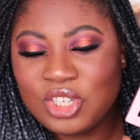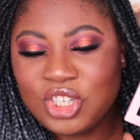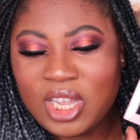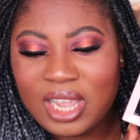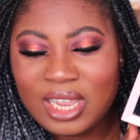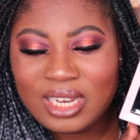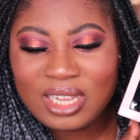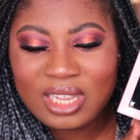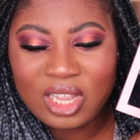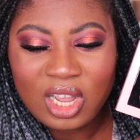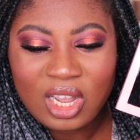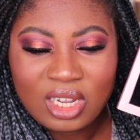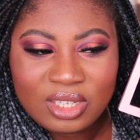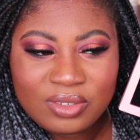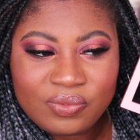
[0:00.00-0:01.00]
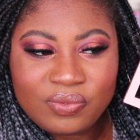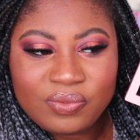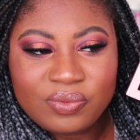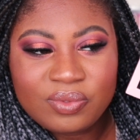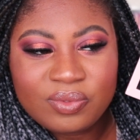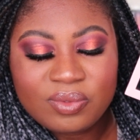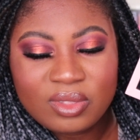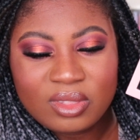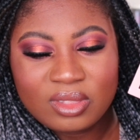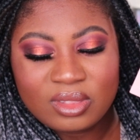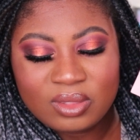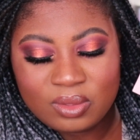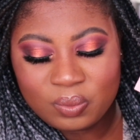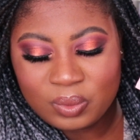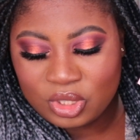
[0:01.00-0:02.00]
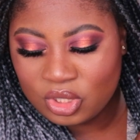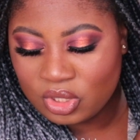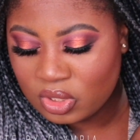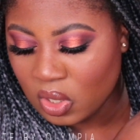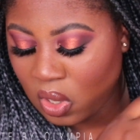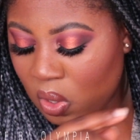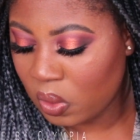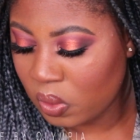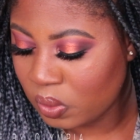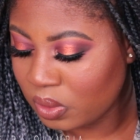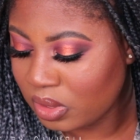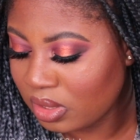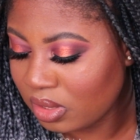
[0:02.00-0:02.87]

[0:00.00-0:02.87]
shade here, which is called